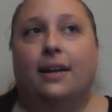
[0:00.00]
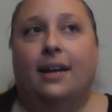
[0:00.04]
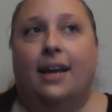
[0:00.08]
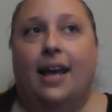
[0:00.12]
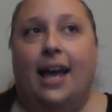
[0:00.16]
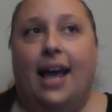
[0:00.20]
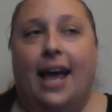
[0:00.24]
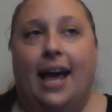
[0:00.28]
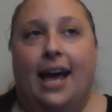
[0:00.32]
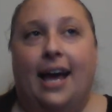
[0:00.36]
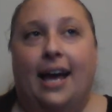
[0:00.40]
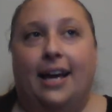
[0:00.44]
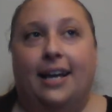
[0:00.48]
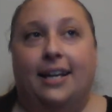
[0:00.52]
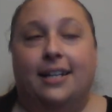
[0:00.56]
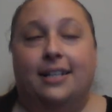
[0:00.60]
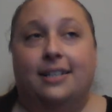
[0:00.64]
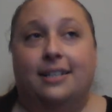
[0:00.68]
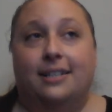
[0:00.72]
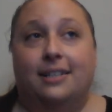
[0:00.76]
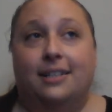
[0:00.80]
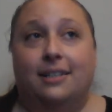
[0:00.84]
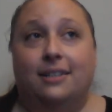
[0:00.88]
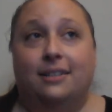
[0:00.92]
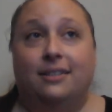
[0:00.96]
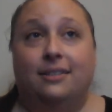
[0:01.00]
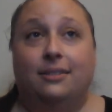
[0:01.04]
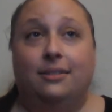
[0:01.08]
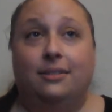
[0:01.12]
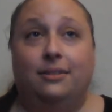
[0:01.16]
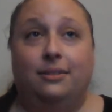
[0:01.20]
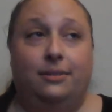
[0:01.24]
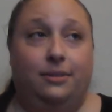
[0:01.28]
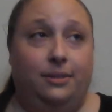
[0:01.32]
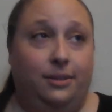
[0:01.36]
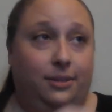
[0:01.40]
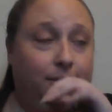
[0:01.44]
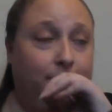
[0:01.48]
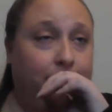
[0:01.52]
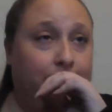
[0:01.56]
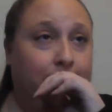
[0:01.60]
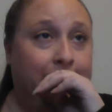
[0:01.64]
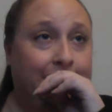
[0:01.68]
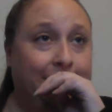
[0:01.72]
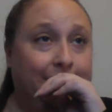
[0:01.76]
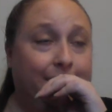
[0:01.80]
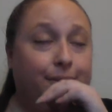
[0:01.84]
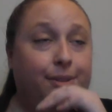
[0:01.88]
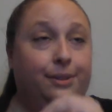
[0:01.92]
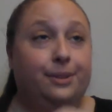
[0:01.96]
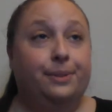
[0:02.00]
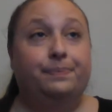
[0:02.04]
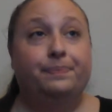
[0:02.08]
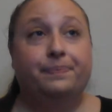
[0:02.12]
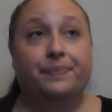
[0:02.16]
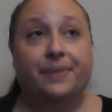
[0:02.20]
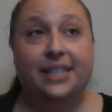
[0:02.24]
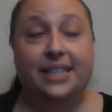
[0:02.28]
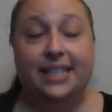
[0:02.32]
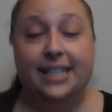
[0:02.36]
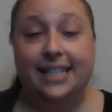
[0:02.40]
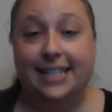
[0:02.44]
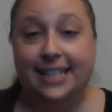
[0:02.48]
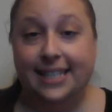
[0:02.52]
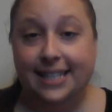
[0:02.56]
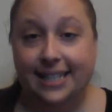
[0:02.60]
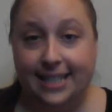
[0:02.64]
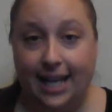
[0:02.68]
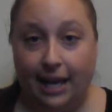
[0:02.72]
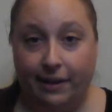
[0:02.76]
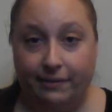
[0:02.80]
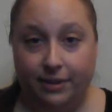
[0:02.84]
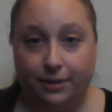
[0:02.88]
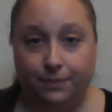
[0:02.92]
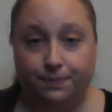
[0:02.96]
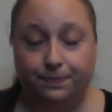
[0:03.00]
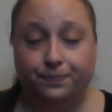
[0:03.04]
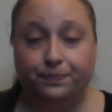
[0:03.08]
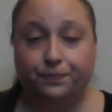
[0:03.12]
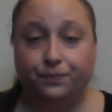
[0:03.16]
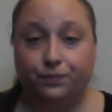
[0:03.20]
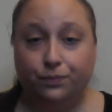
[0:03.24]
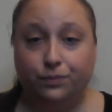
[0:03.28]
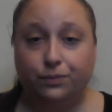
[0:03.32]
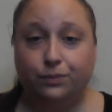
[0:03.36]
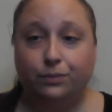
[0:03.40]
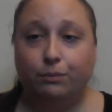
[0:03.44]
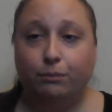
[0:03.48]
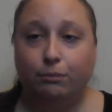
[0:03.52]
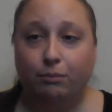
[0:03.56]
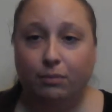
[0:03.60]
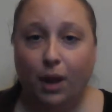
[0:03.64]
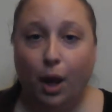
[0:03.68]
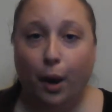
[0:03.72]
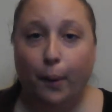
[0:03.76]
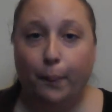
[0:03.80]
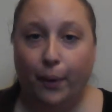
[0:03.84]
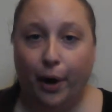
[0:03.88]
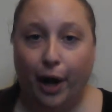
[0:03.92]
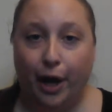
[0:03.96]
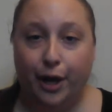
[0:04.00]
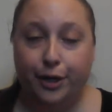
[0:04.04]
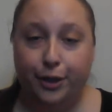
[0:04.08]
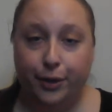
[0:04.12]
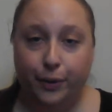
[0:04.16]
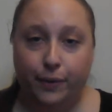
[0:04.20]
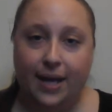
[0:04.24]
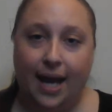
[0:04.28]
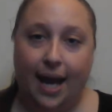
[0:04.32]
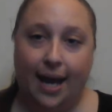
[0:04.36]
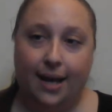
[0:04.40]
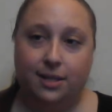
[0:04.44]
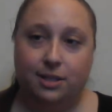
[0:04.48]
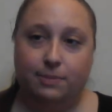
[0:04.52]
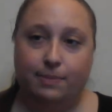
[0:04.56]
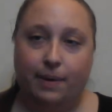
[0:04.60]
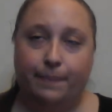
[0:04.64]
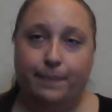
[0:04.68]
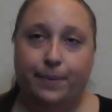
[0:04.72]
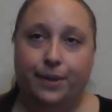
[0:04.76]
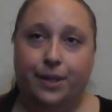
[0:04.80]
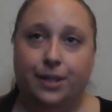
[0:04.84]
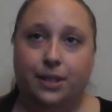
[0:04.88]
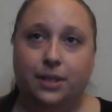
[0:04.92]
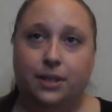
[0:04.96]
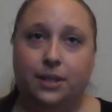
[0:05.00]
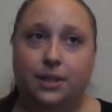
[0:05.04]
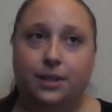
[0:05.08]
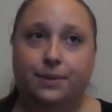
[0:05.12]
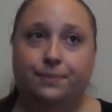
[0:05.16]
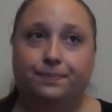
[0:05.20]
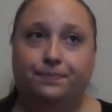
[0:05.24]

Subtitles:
And season 7 brought new cast members.